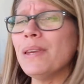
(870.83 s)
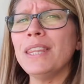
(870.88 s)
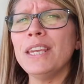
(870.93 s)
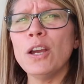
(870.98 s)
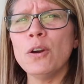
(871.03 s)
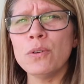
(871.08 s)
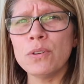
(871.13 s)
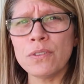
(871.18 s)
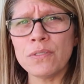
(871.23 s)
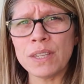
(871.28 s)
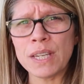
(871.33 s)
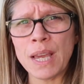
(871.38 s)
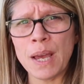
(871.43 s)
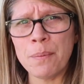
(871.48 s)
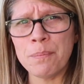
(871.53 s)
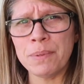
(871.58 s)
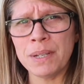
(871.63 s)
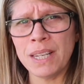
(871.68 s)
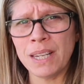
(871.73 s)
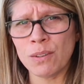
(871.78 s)
the owner of the
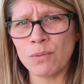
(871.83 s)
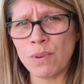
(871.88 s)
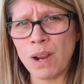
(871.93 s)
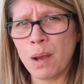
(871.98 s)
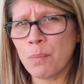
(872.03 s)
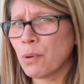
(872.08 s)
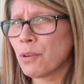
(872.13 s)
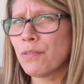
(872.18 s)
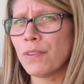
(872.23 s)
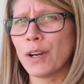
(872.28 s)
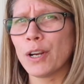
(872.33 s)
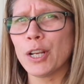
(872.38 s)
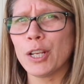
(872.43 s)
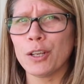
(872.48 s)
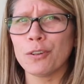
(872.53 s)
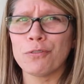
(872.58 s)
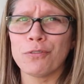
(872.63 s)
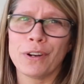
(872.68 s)
company and Rob are very good